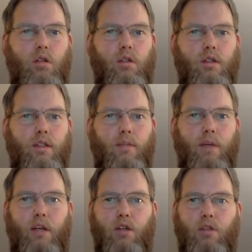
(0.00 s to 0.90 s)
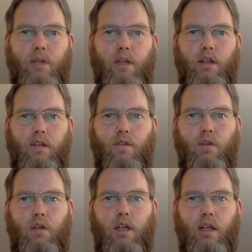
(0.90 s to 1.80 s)
Sibelius by
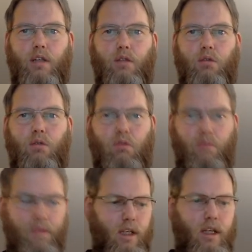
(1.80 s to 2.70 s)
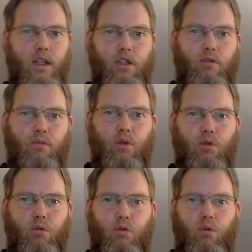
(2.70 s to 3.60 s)
default, and so, oops, I actually
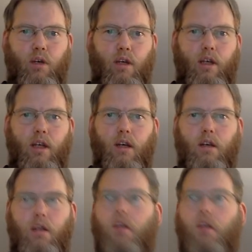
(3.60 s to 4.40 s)
want to go here.